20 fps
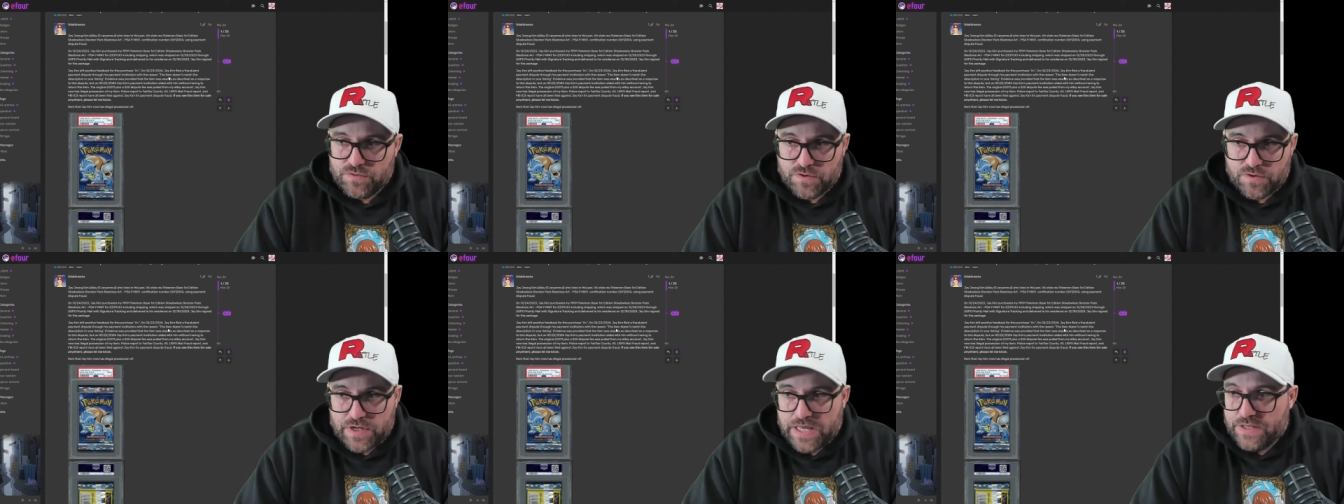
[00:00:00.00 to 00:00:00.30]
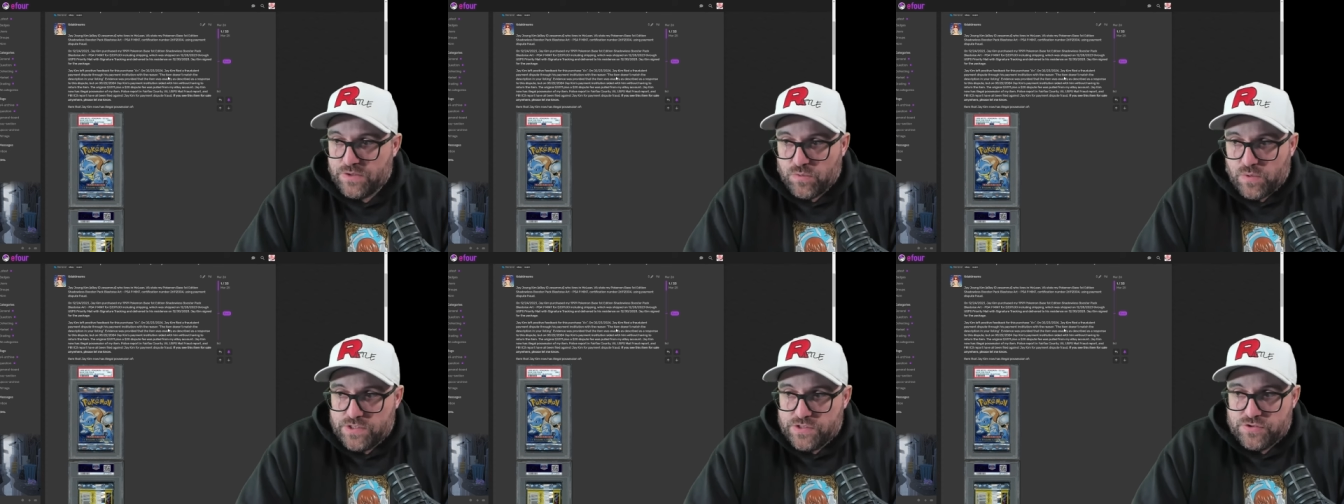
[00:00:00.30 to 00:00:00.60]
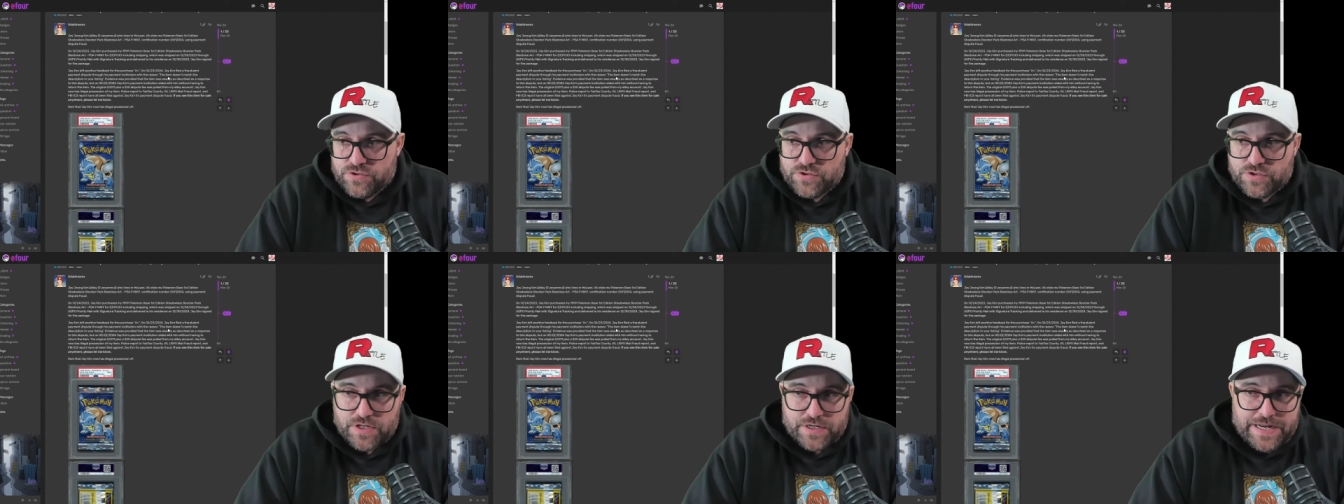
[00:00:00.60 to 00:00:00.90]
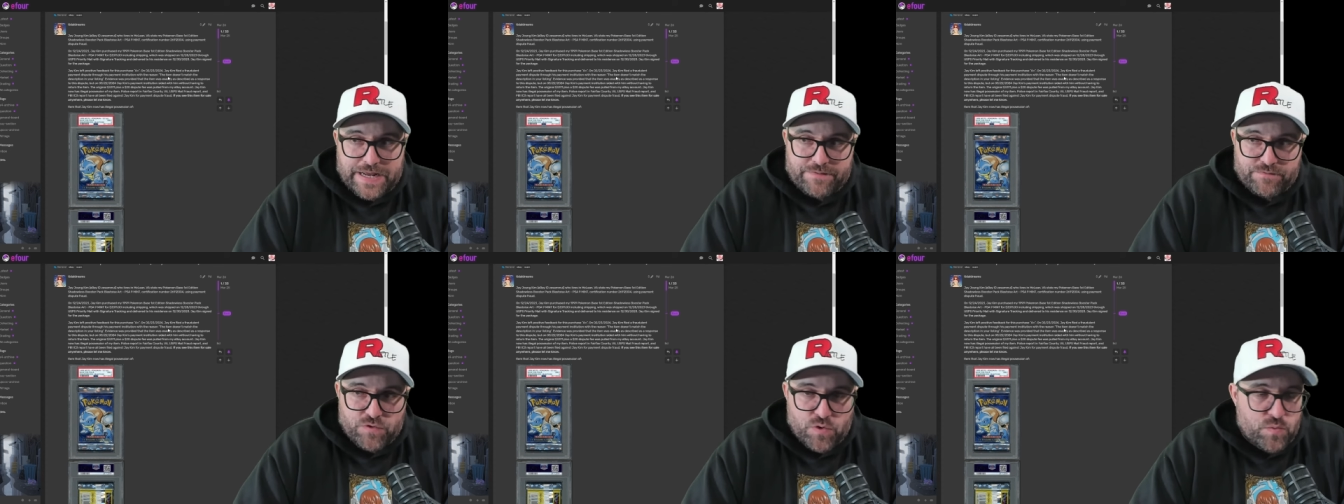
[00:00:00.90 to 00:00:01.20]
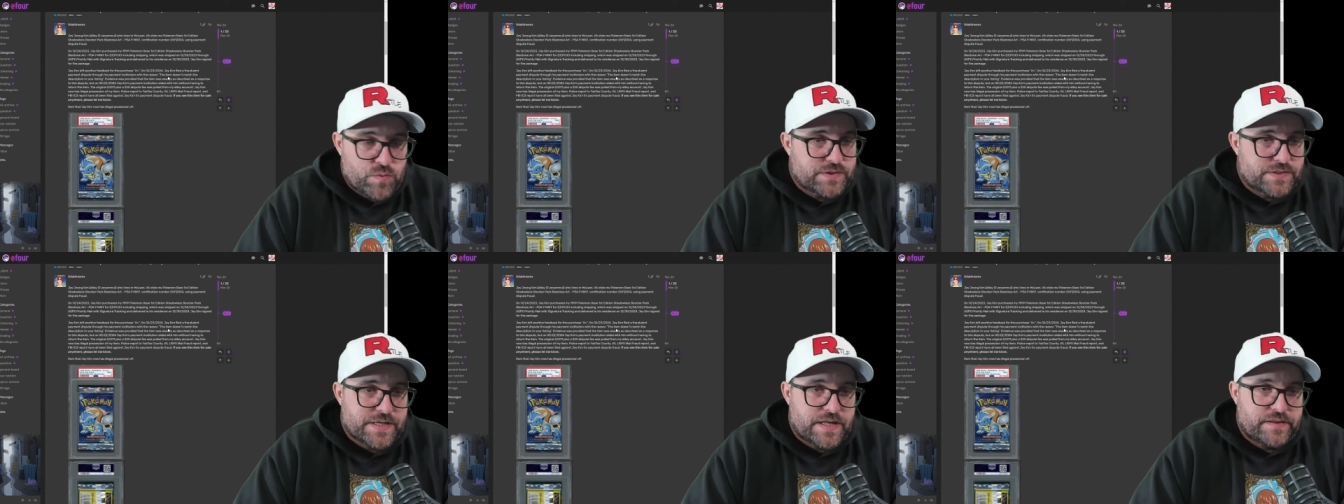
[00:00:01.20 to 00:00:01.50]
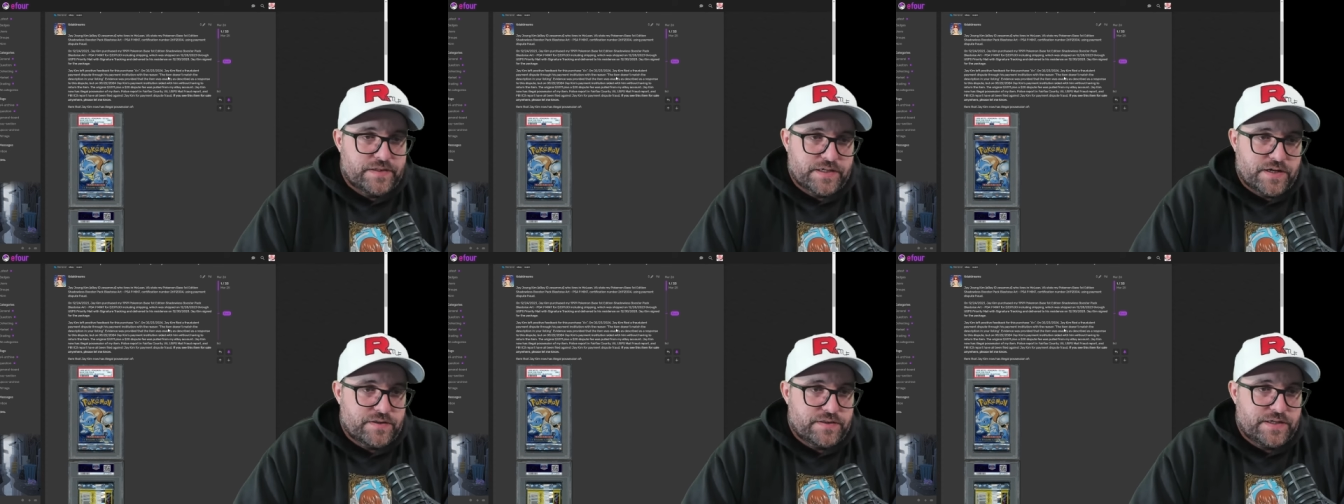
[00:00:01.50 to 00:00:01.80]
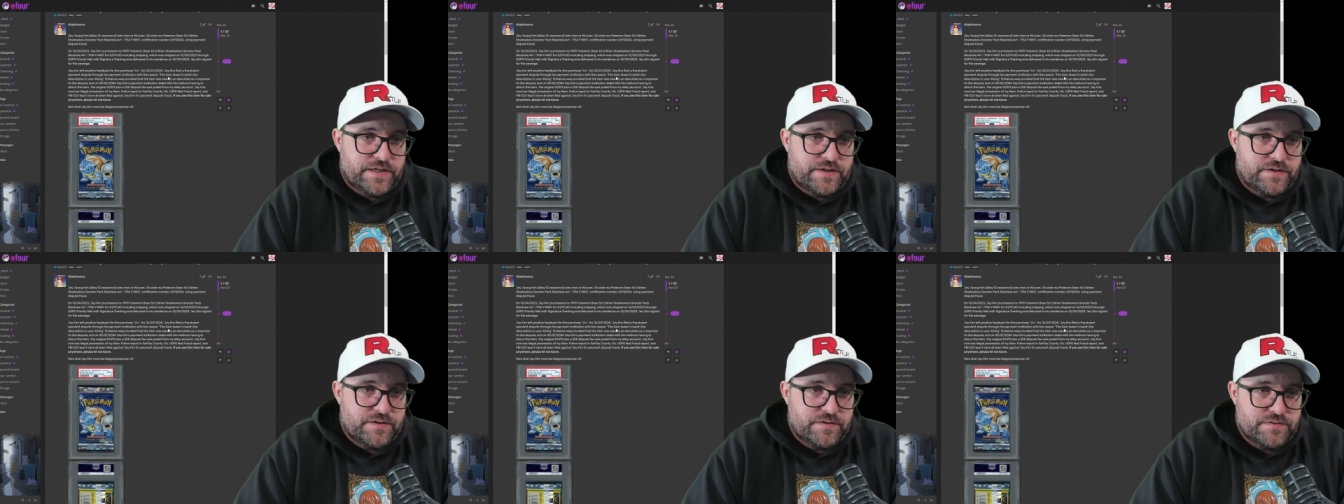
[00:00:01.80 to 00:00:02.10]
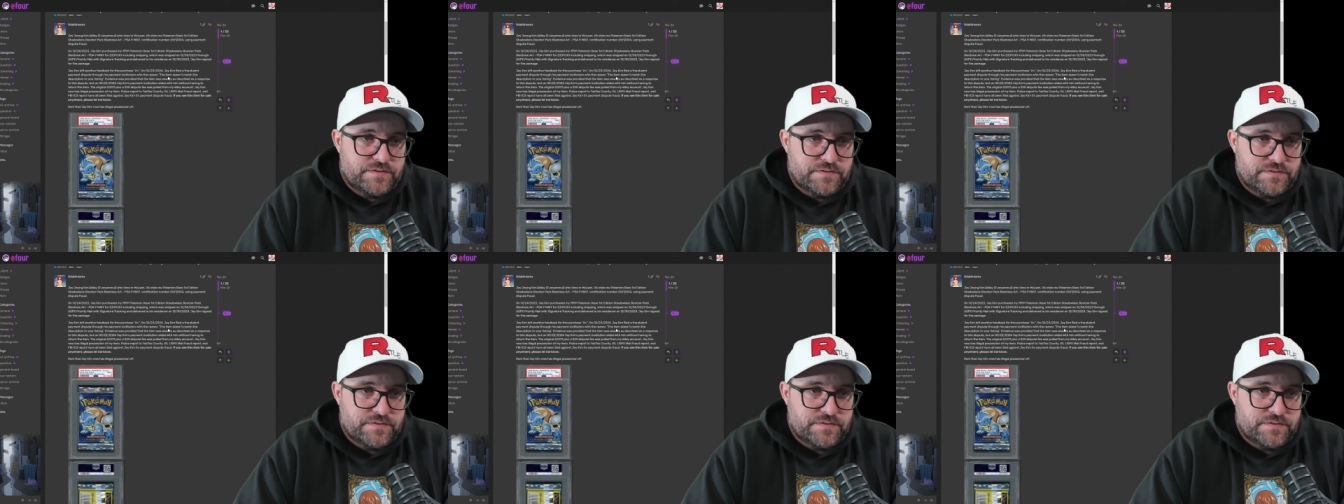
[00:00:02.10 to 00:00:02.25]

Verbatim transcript: Or otherwise, you're going to have no one selling on there.